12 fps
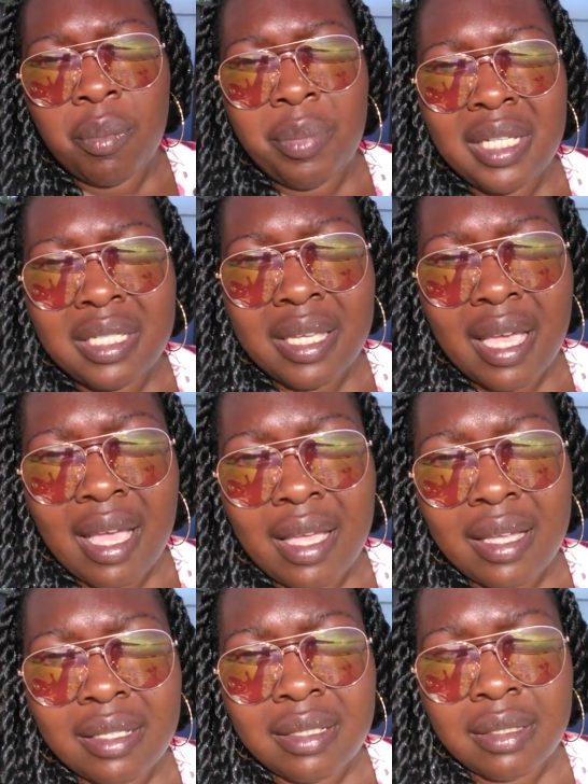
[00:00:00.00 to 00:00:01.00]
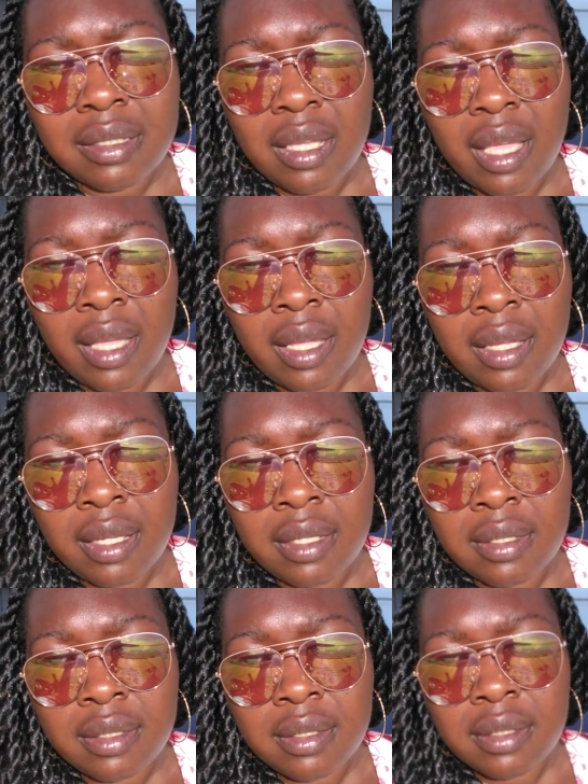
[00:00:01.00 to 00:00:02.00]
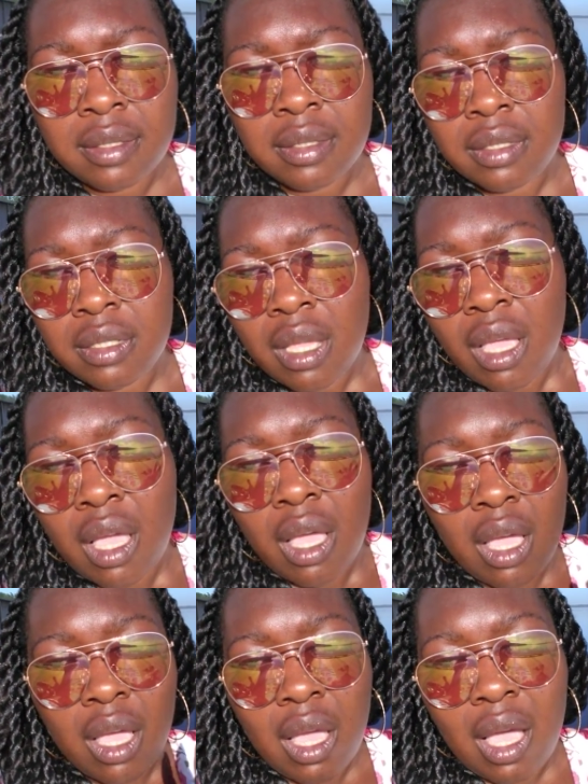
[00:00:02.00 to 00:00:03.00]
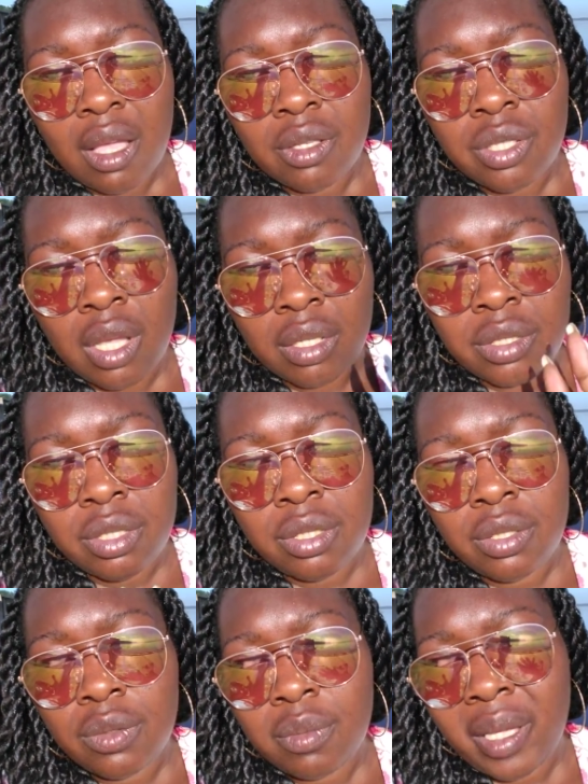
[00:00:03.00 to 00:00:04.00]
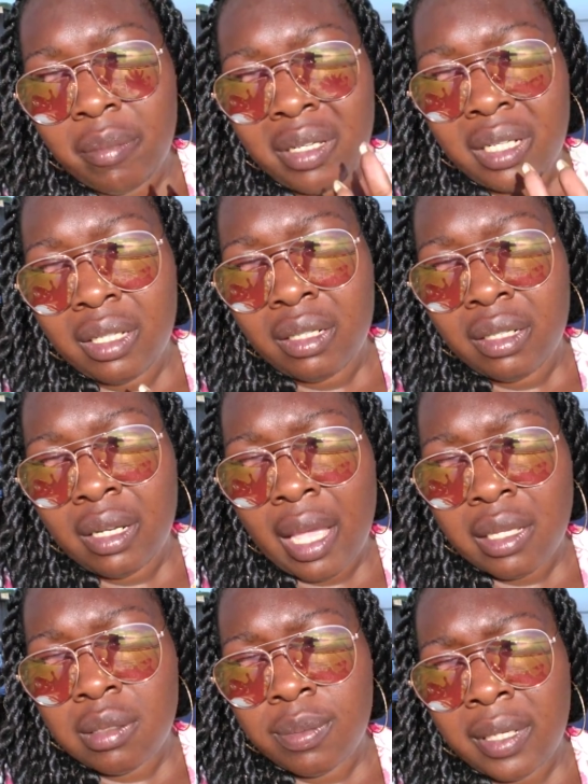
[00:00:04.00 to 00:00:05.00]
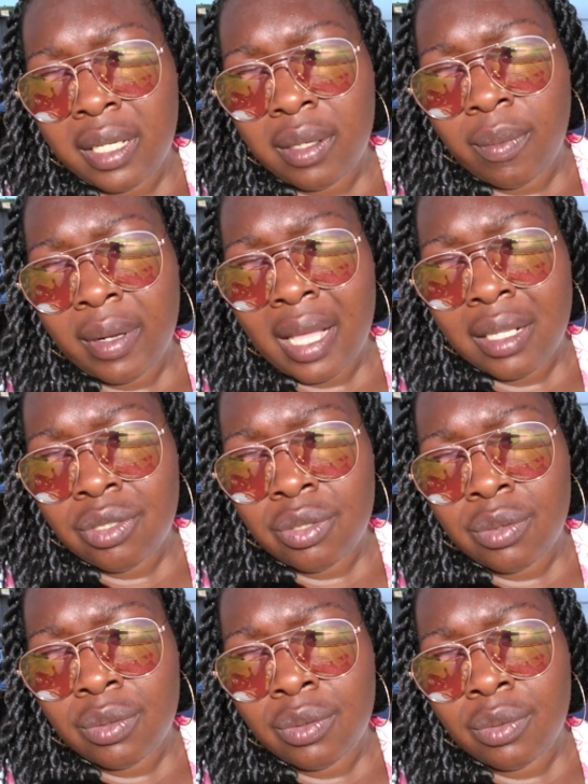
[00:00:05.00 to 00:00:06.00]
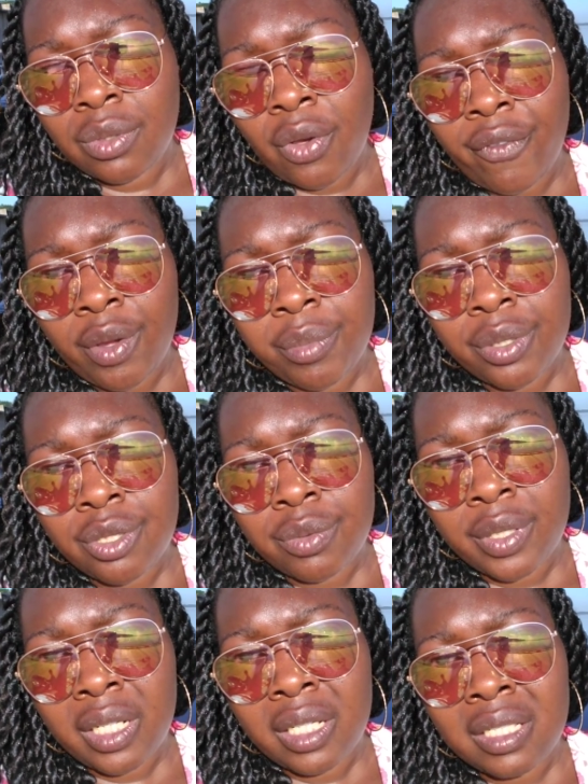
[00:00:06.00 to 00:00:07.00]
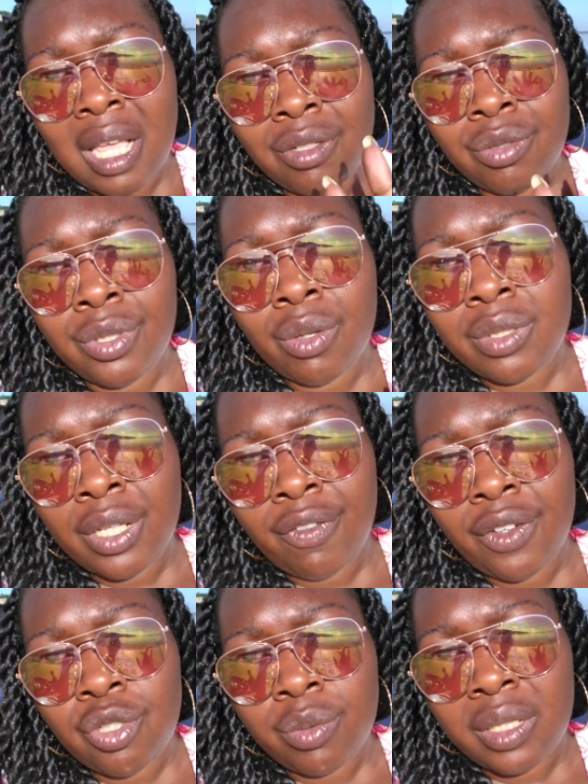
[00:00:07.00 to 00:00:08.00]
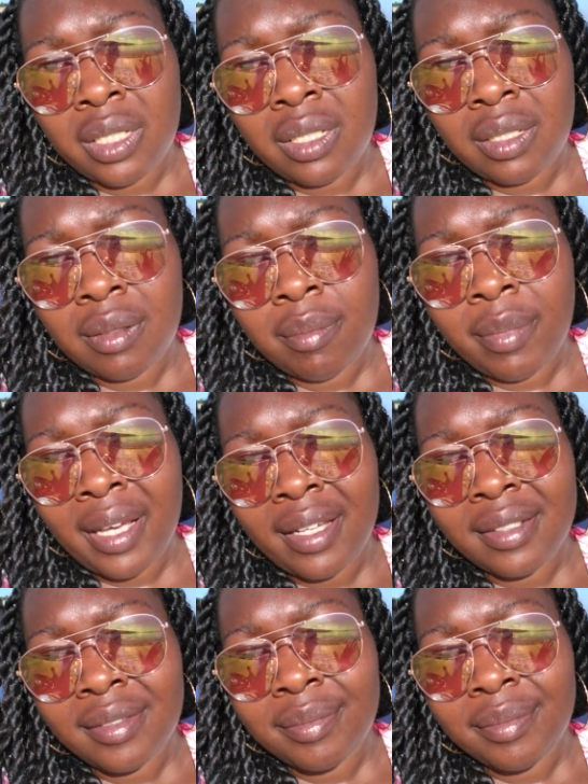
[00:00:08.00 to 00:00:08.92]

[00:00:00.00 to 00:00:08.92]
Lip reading: peace, guys. And I'll talk to you maybe next week when I do November's readings. I'll do those individually. Bye.